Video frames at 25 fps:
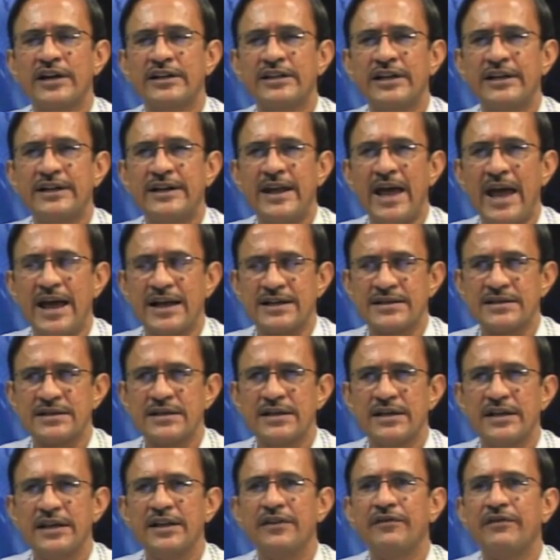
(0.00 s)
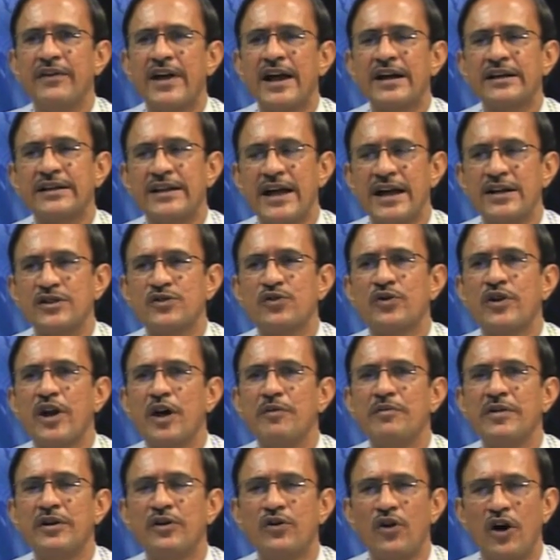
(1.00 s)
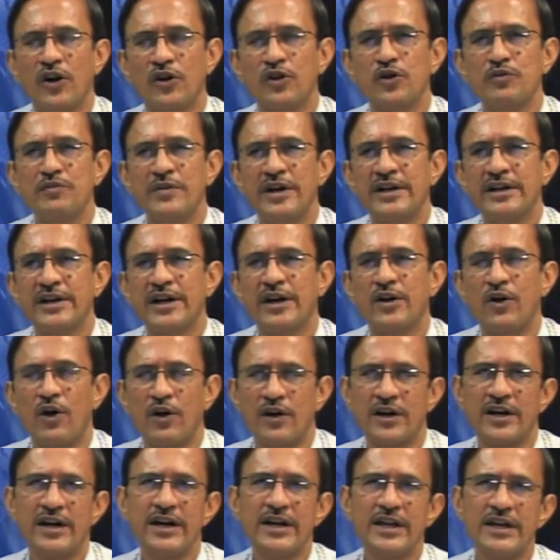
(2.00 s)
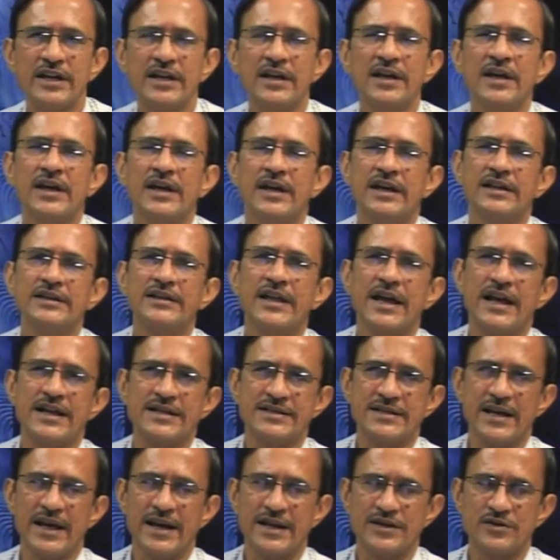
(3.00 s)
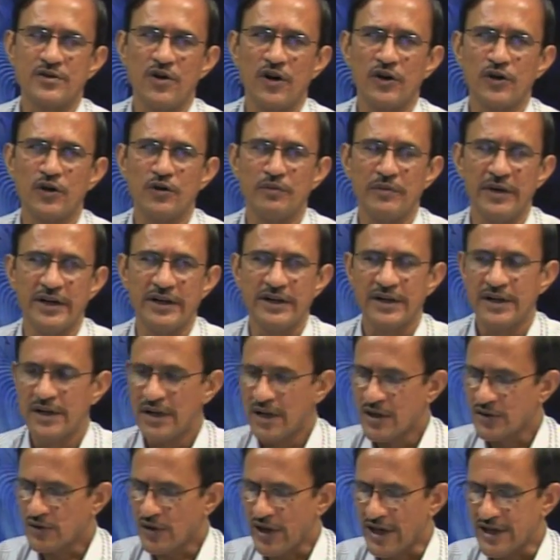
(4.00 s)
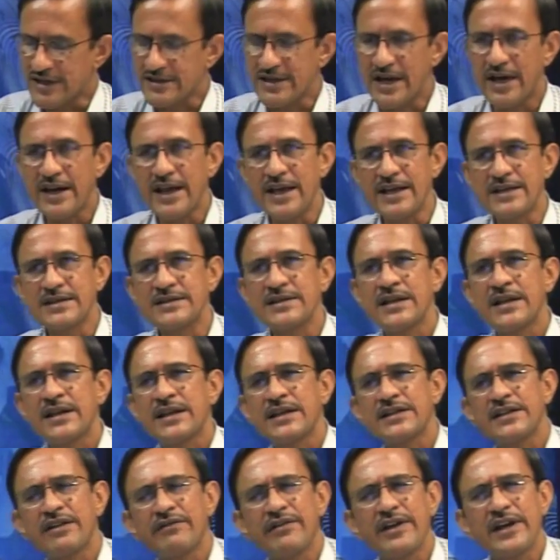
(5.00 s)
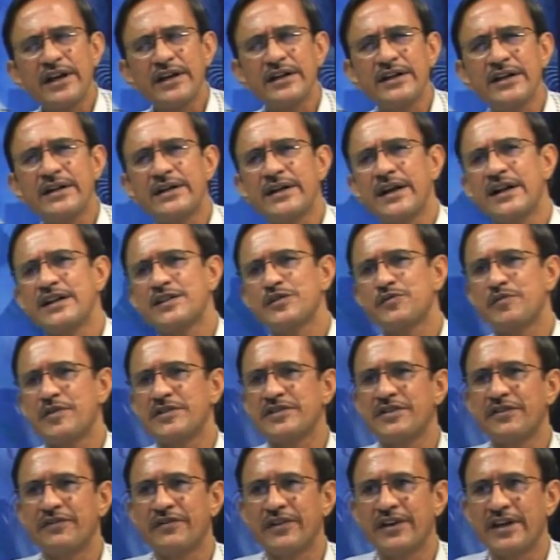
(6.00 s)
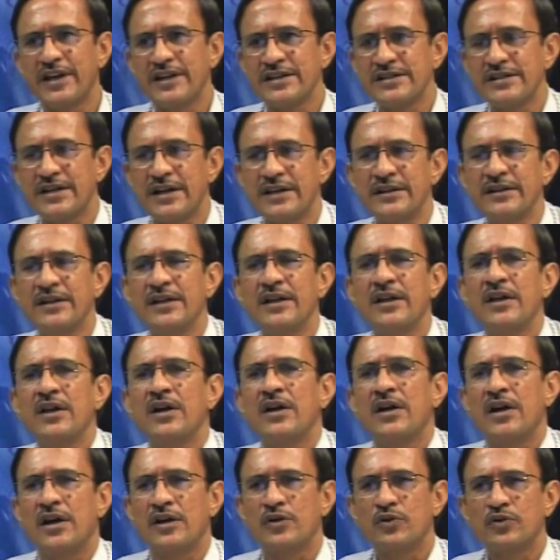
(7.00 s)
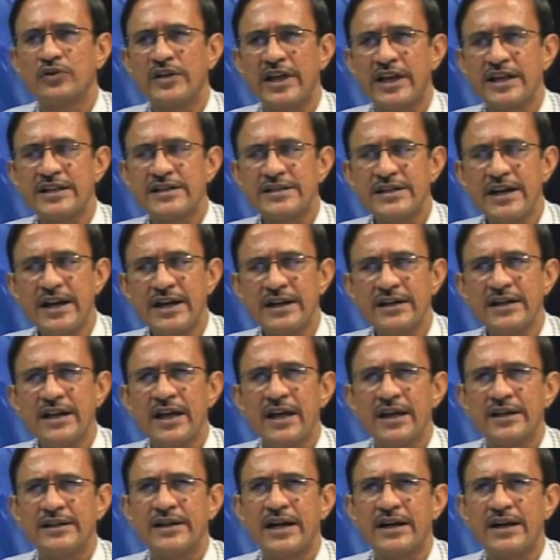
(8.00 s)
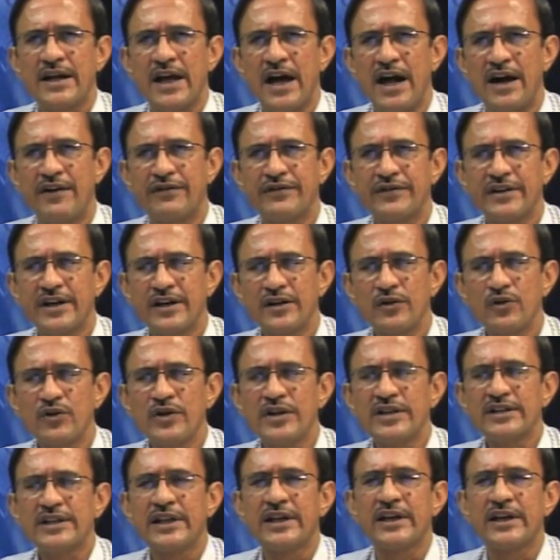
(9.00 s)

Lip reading: the tax? In fact, that should have been documented already in the SRS document. So, SRS is a very detailed specification to the extent that after doing the